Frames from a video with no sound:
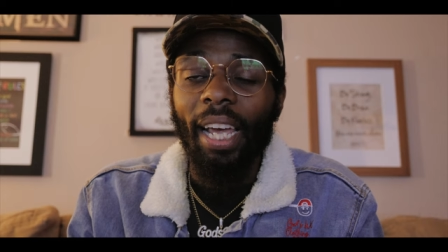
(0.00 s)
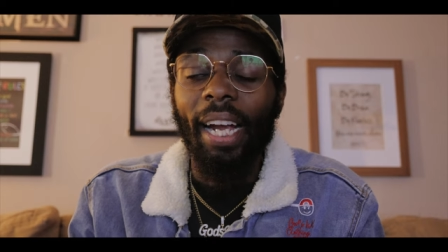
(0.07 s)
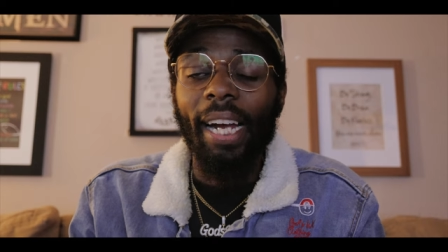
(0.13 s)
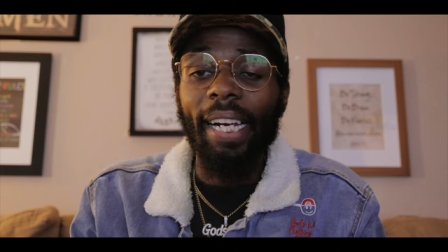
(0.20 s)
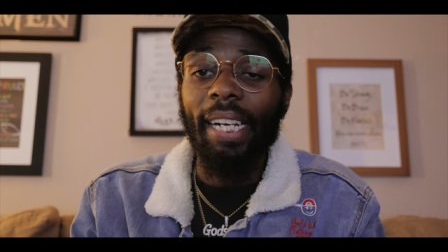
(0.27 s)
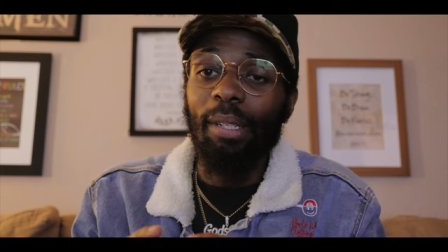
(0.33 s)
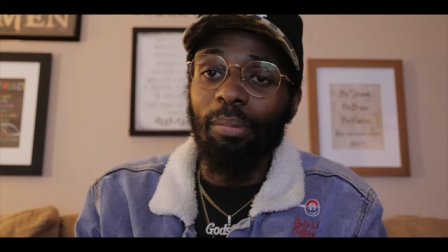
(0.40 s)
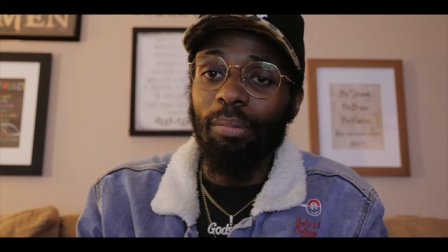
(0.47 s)

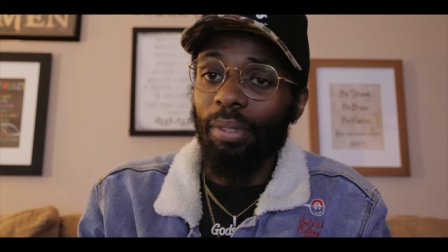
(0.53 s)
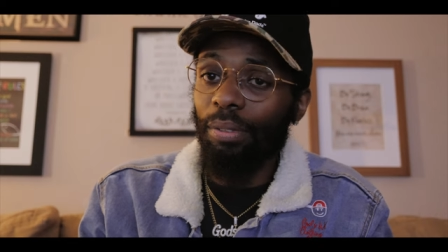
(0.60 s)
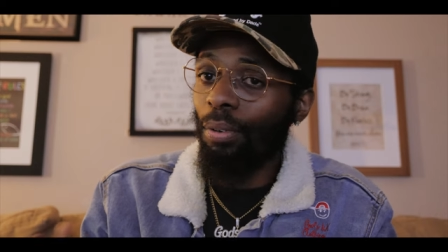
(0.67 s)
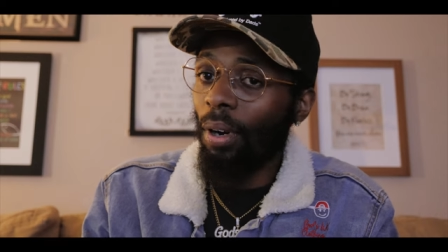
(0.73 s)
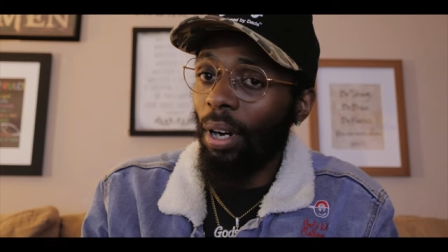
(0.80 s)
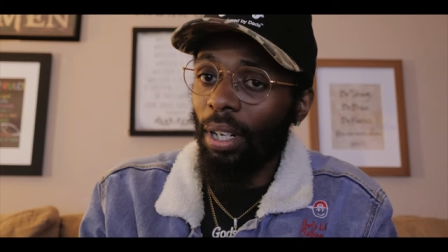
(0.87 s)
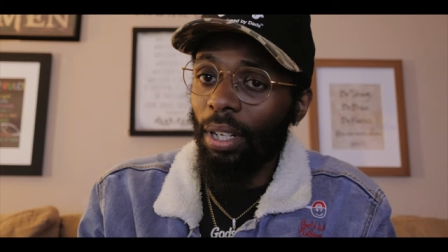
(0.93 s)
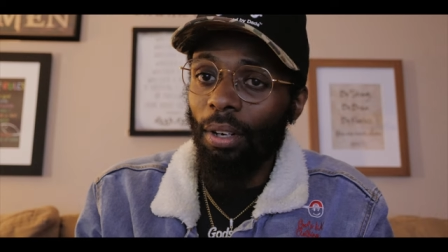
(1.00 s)
And
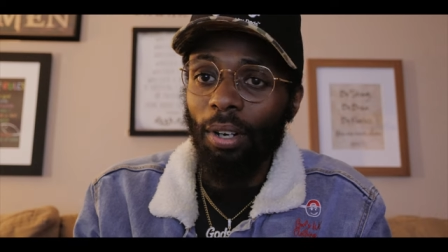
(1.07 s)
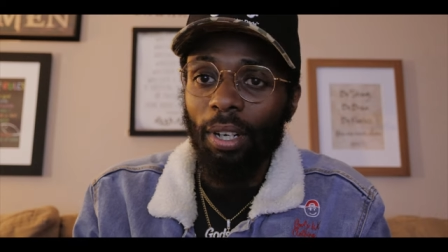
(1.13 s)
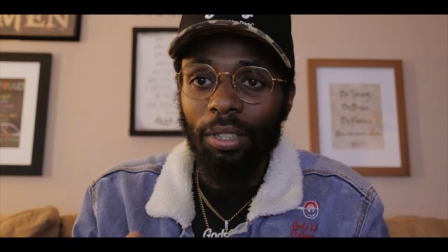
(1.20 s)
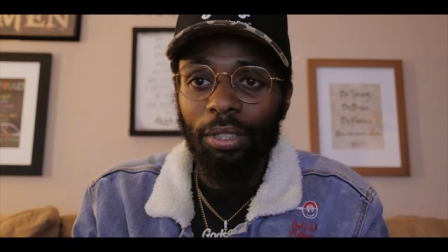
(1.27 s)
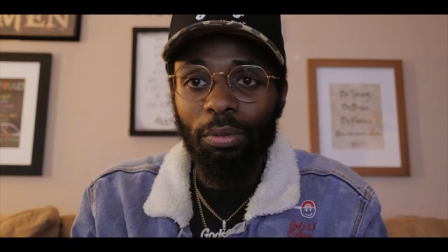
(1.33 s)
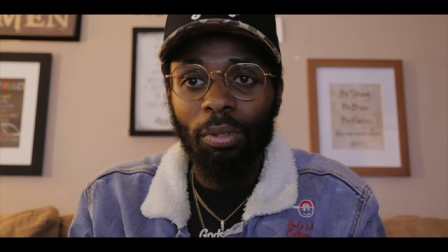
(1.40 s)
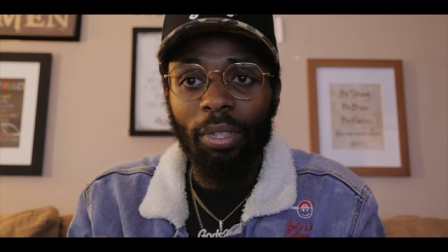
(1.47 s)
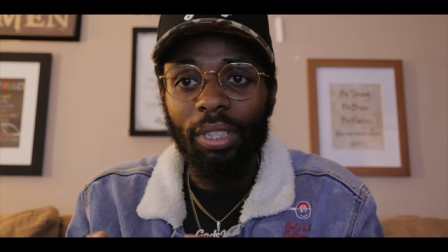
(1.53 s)
before I go, I
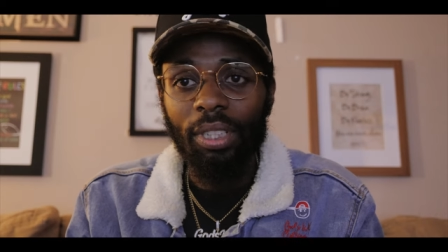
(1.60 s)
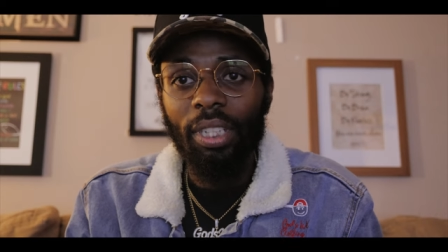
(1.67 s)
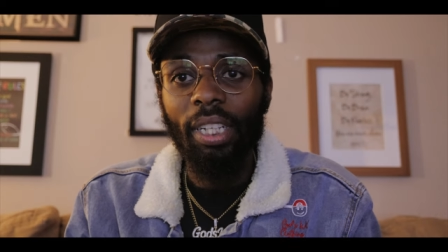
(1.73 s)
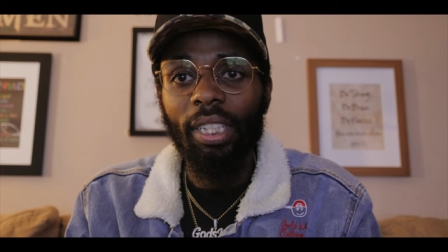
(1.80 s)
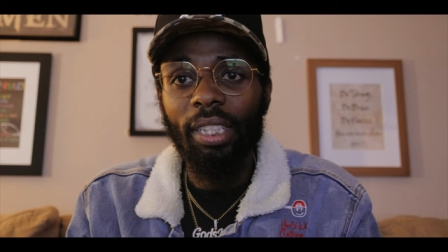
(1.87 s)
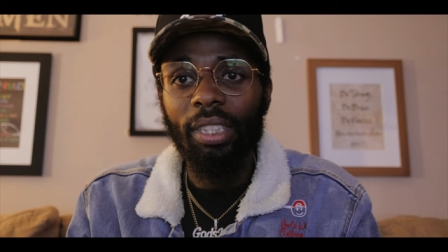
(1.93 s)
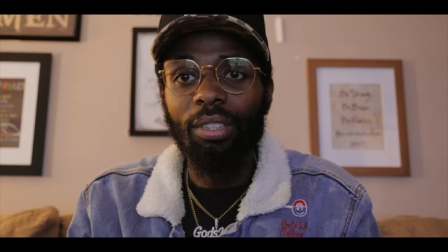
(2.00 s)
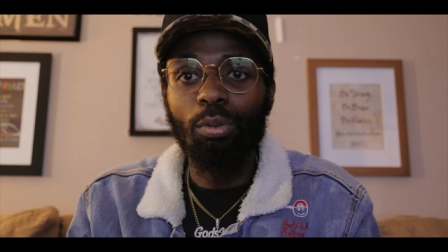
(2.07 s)
just want to
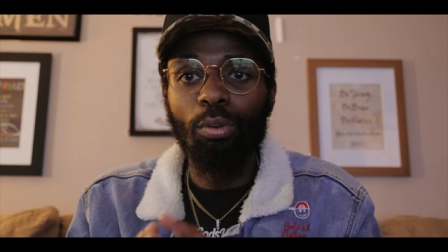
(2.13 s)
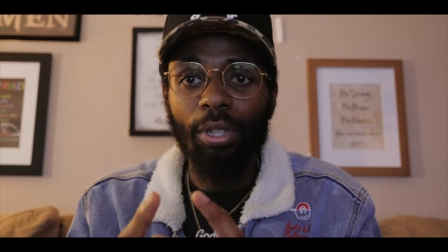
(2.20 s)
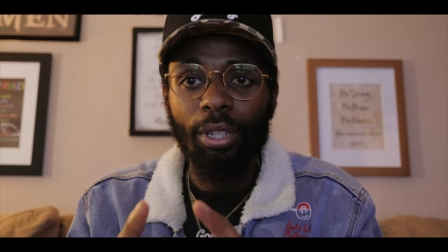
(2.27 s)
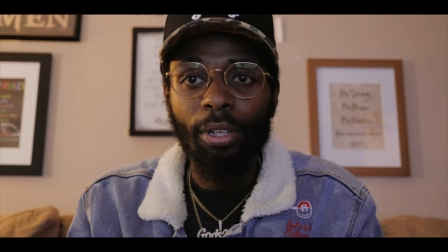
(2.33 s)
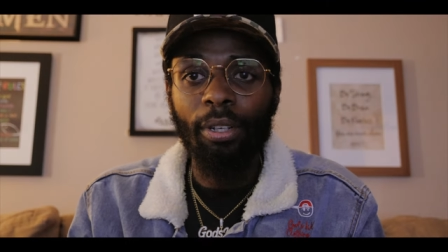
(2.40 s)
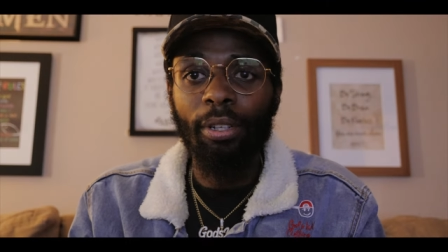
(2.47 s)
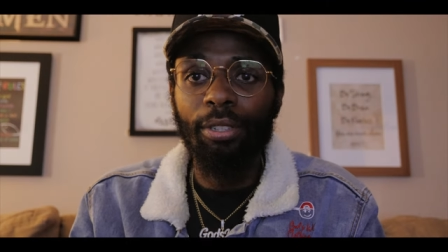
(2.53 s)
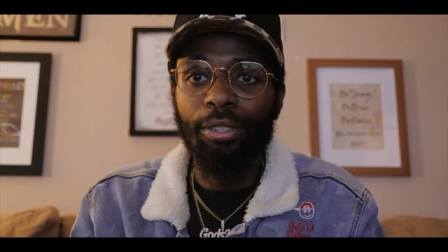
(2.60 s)
say this to
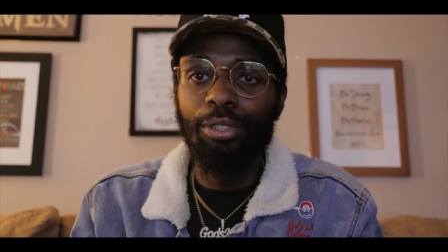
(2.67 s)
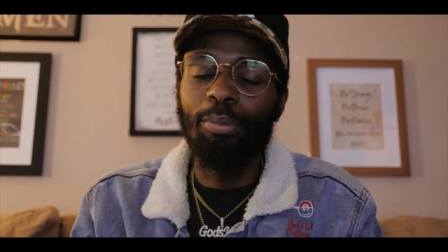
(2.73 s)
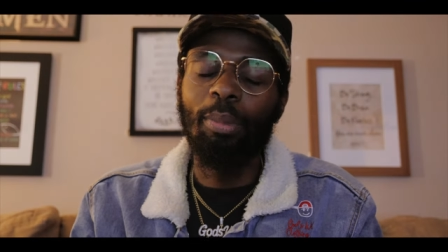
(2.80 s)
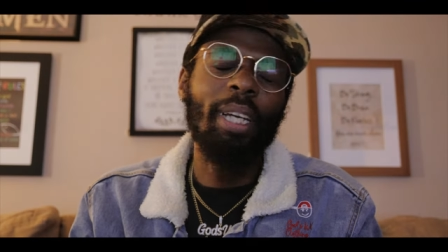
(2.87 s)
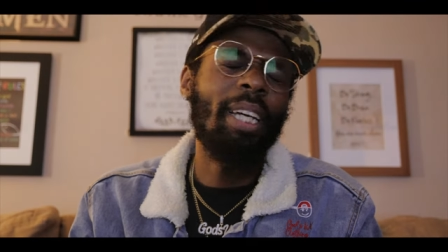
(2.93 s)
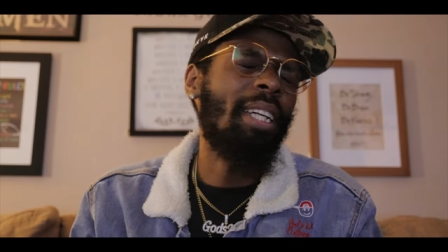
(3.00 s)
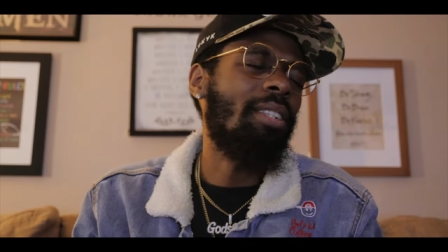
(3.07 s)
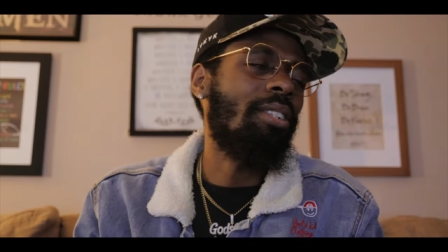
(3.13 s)
encourage you,
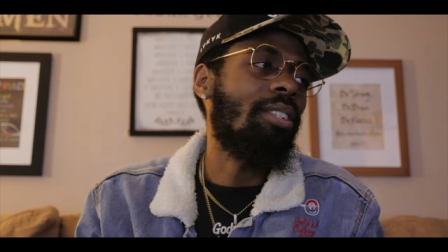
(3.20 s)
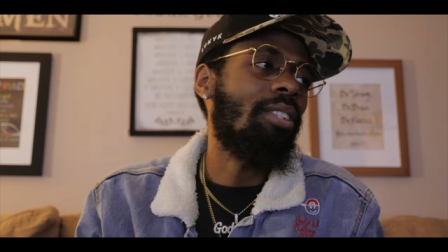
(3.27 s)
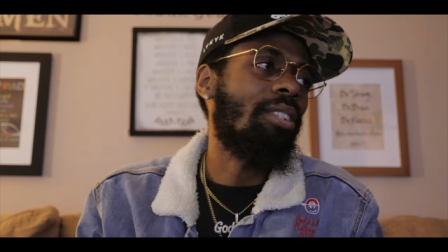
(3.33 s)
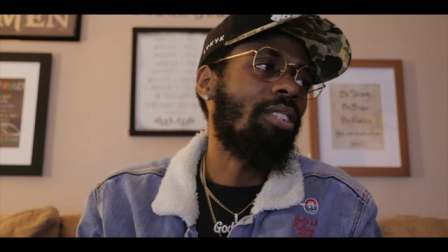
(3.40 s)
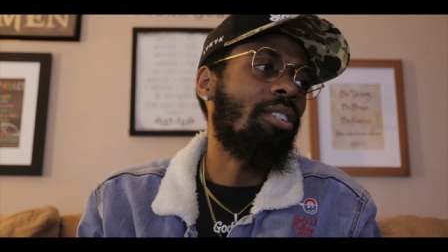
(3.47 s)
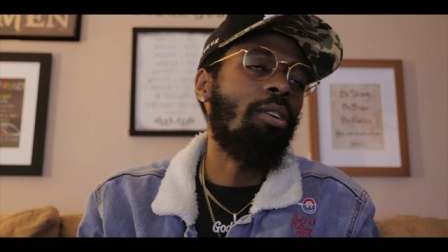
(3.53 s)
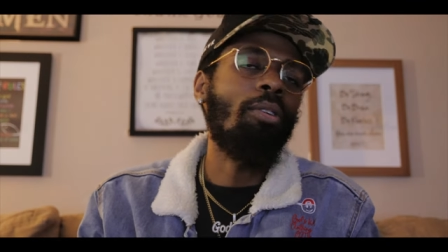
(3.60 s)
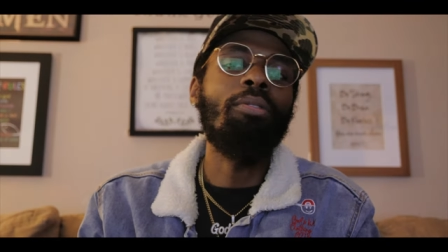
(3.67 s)
man.
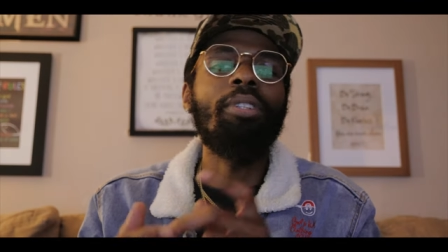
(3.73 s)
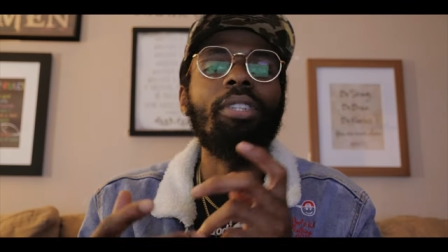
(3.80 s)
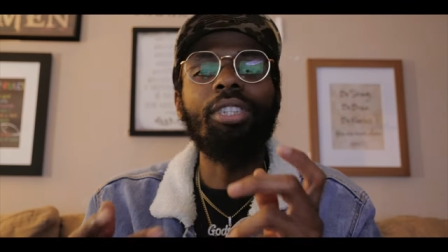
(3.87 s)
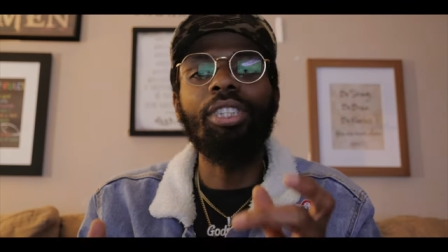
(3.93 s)
Just go in the